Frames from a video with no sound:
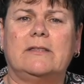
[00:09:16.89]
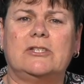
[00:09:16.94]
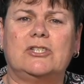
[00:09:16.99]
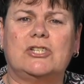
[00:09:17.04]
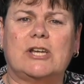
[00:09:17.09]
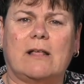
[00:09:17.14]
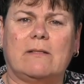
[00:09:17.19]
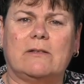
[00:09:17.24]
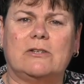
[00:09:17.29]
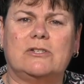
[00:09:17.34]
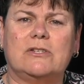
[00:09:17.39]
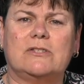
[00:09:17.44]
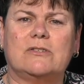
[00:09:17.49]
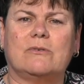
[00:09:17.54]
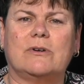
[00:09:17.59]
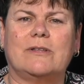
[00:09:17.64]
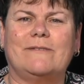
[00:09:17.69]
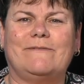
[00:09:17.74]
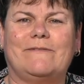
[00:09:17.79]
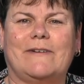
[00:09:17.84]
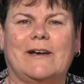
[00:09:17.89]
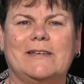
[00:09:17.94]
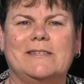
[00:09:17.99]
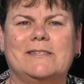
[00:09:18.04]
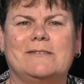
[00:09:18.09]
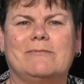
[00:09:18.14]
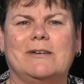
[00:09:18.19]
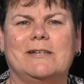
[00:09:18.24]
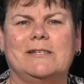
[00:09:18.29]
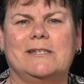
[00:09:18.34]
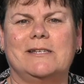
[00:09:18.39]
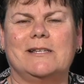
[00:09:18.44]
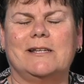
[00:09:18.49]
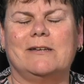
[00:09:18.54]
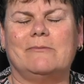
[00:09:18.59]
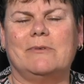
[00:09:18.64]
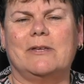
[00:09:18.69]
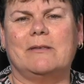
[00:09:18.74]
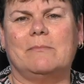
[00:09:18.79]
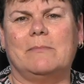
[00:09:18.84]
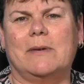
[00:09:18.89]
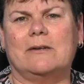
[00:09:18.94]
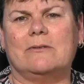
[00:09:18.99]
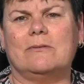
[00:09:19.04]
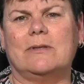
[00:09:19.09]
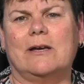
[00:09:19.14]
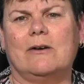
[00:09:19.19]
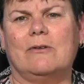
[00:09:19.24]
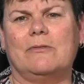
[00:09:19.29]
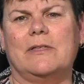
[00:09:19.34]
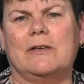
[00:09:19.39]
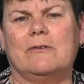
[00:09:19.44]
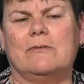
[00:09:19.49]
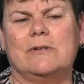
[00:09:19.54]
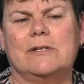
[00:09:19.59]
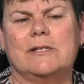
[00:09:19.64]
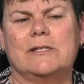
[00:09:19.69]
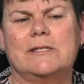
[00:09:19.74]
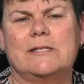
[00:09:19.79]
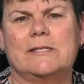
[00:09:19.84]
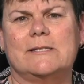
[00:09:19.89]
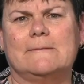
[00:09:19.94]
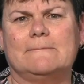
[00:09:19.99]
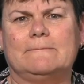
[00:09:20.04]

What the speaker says: the challenges already faced when dealing with a mental health illness.